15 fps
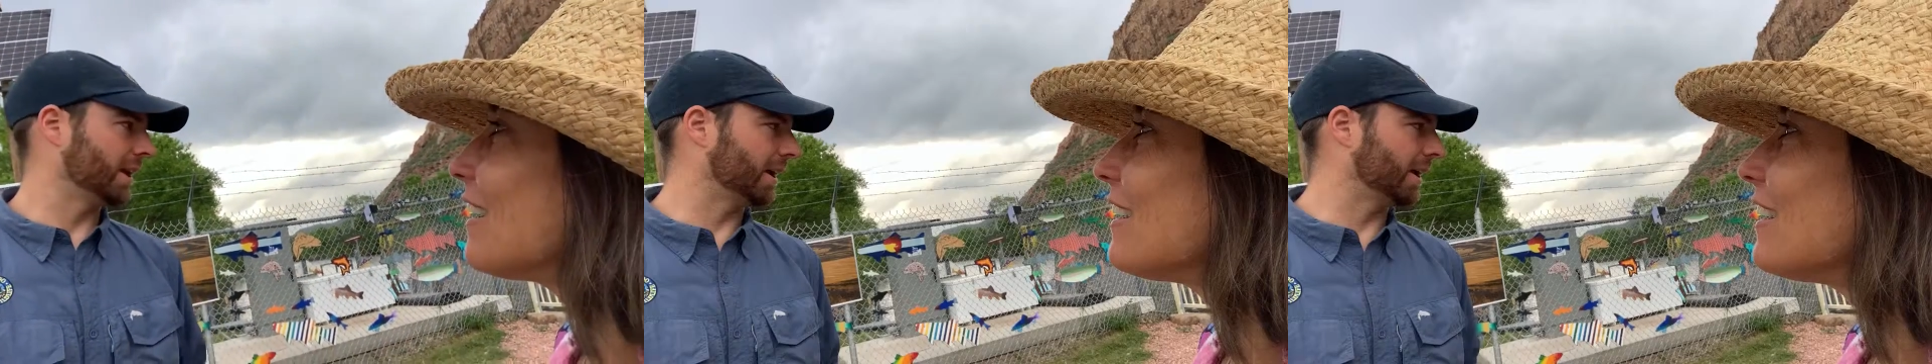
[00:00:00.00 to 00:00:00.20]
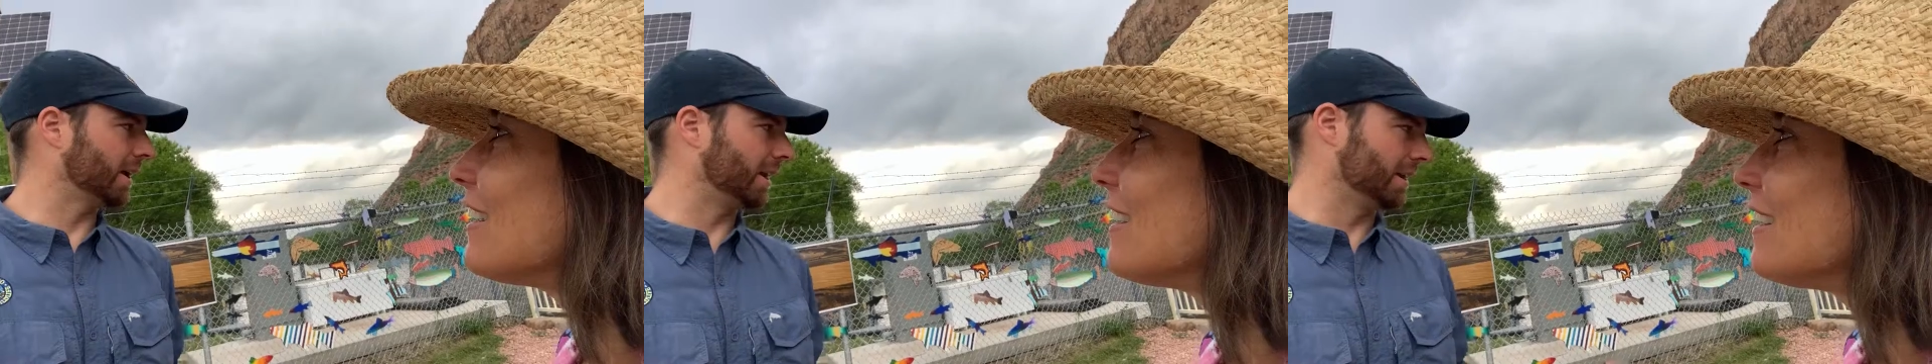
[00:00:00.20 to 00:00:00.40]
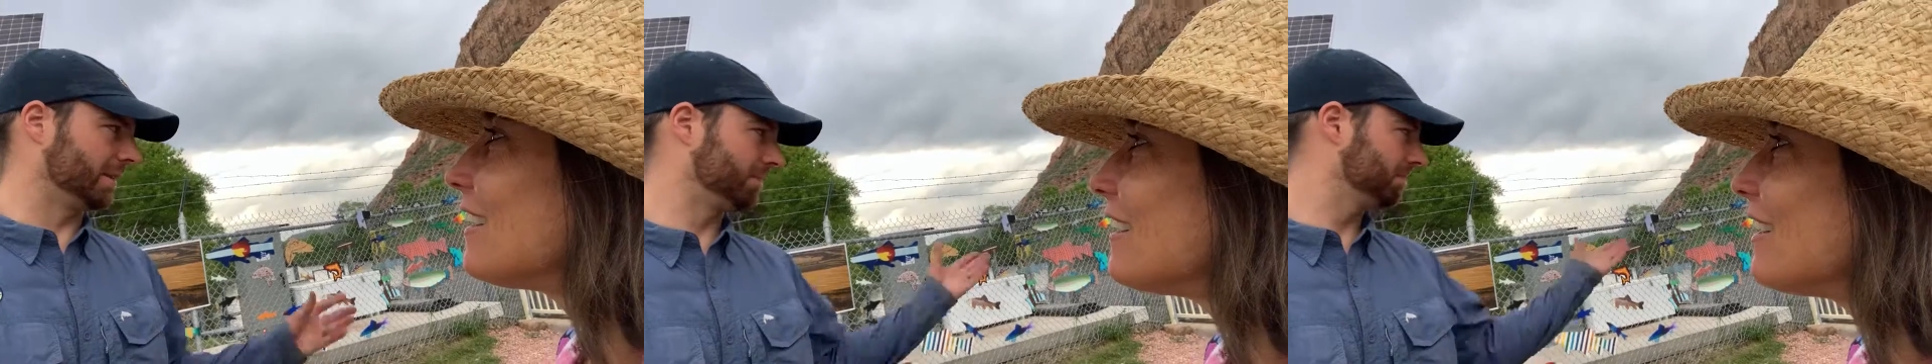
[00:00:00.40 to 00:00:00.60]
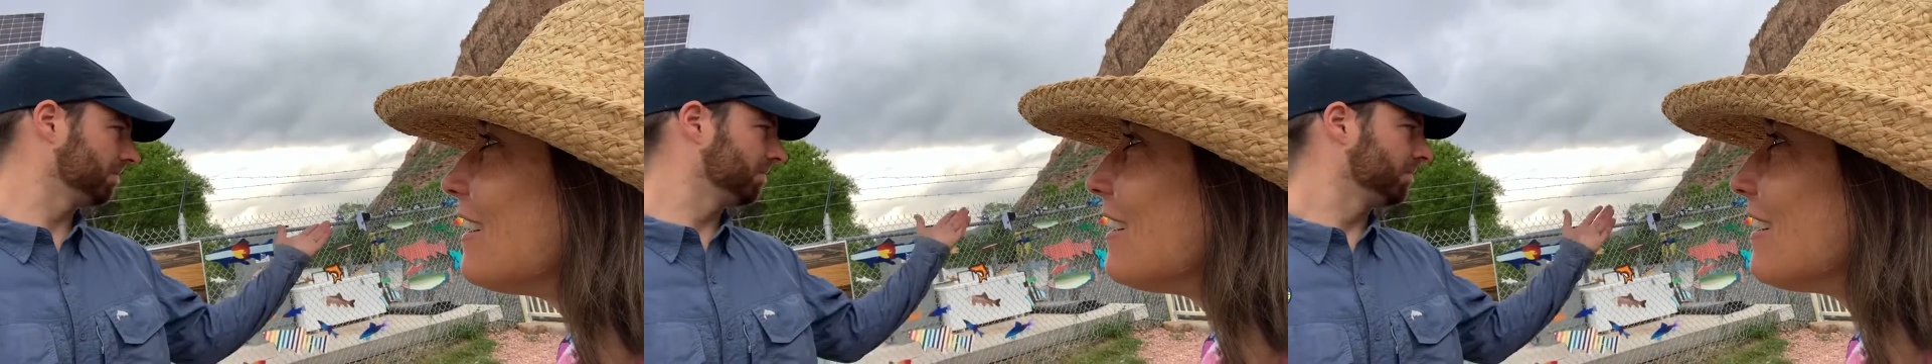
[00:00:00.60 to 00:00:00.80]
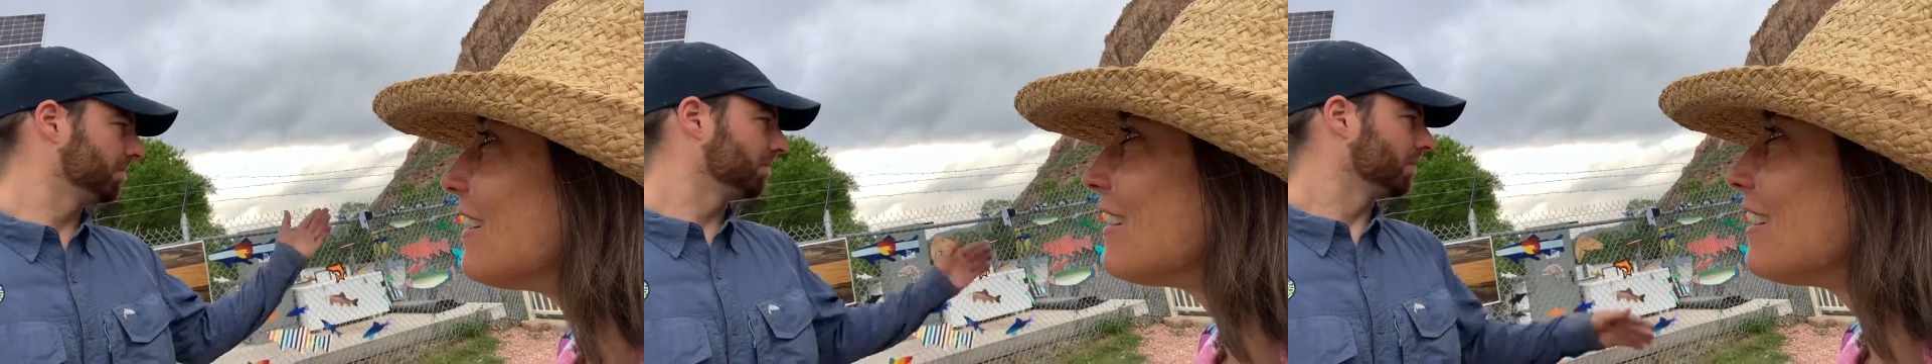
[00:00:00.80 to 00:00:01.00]
And
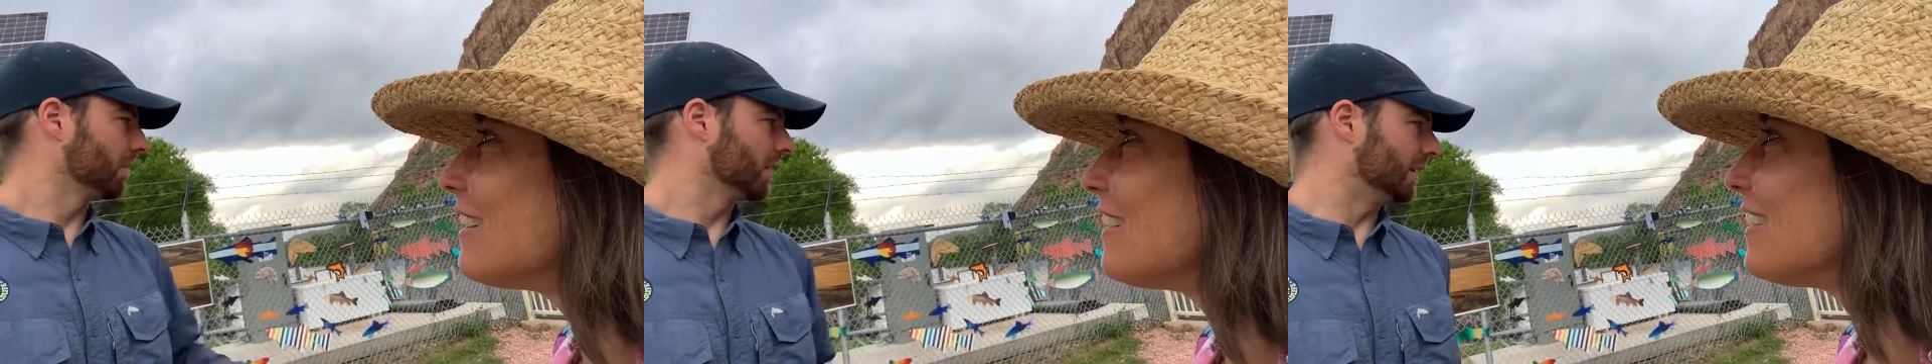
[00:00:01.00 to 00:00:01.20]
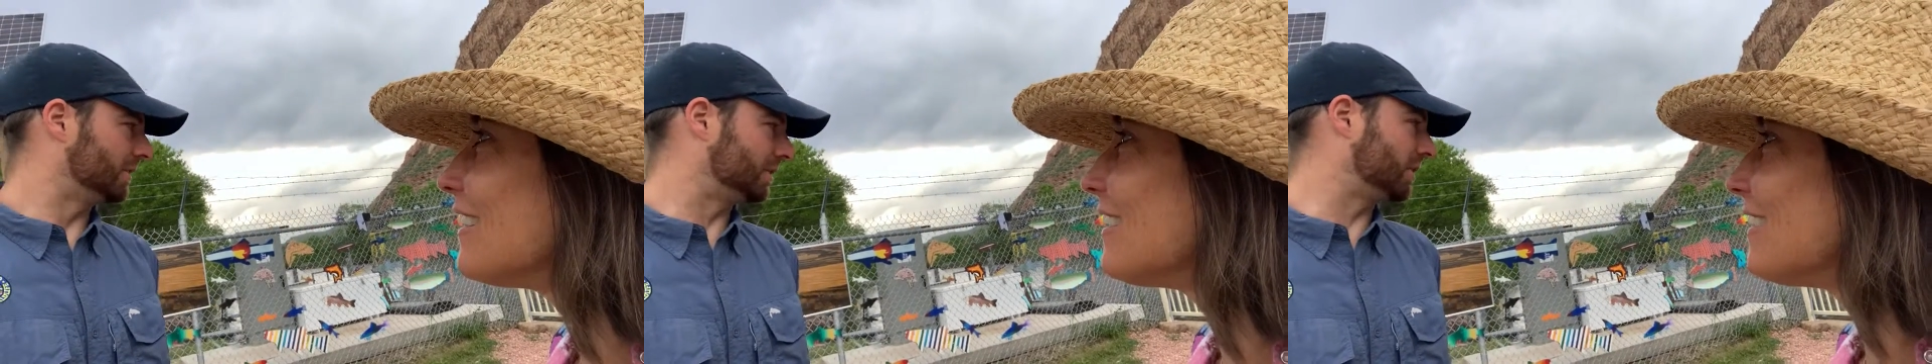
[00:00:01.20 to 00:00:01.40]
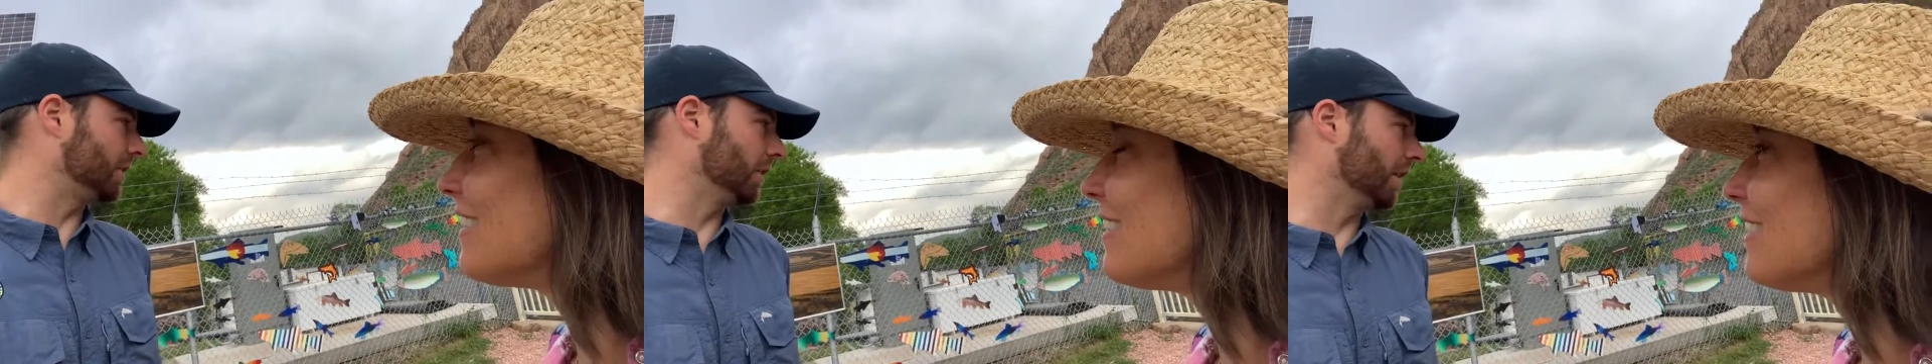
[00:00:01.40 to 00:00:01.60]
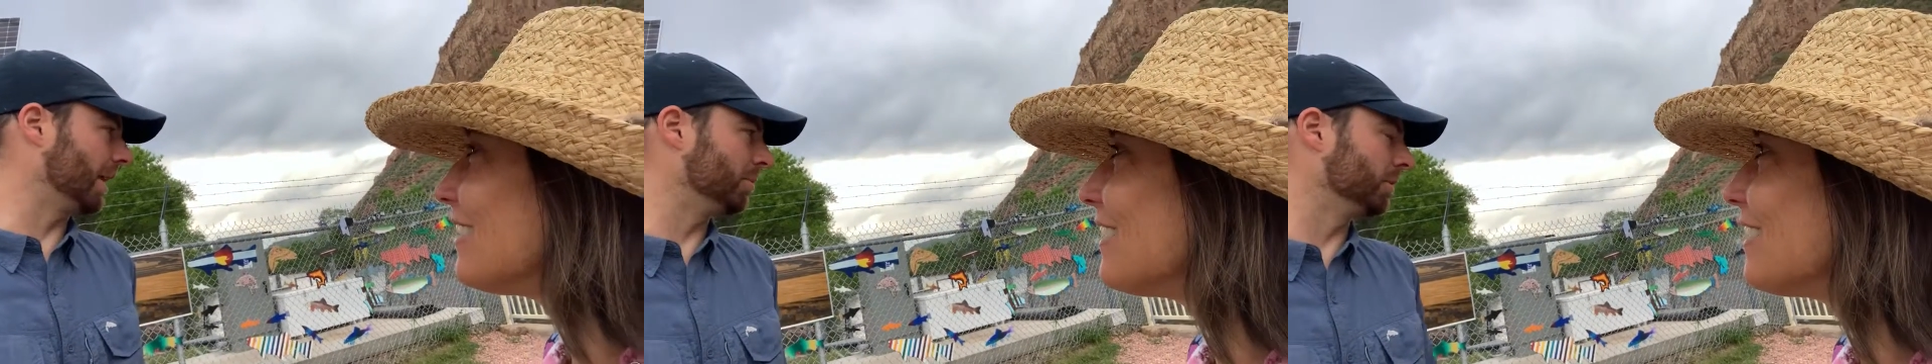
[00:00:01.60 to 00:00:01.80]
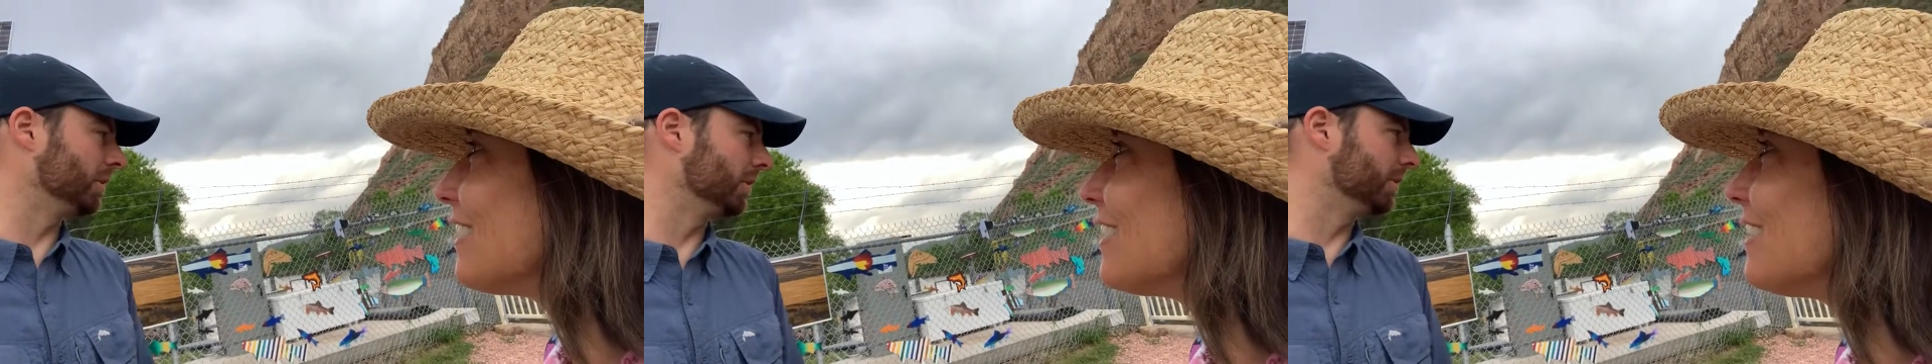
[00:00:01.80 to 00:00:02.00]
it's still
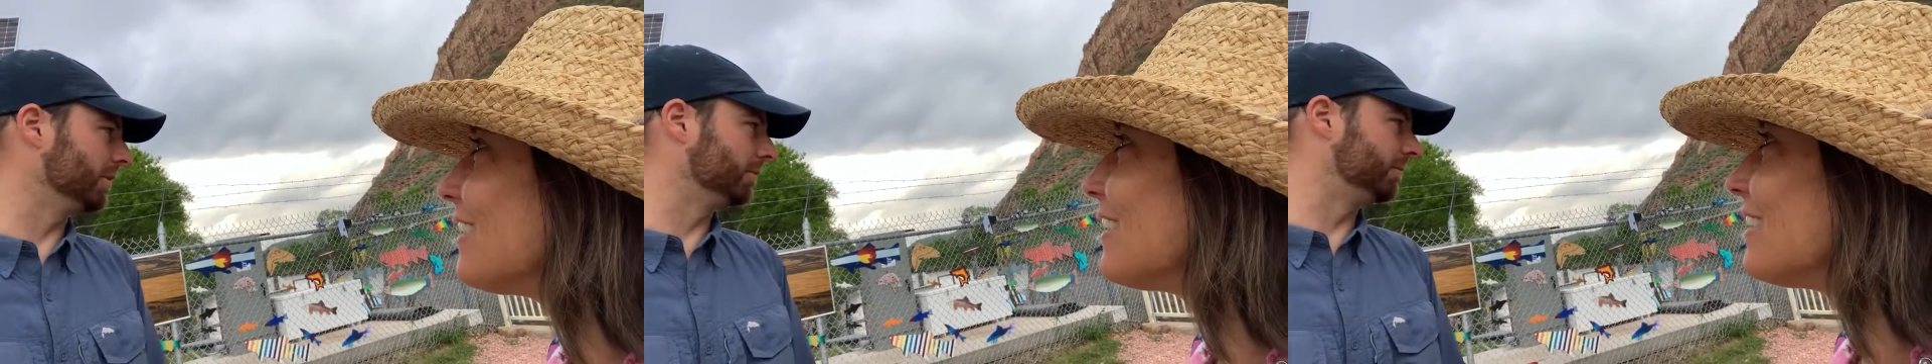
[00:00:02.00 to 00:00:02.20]
able to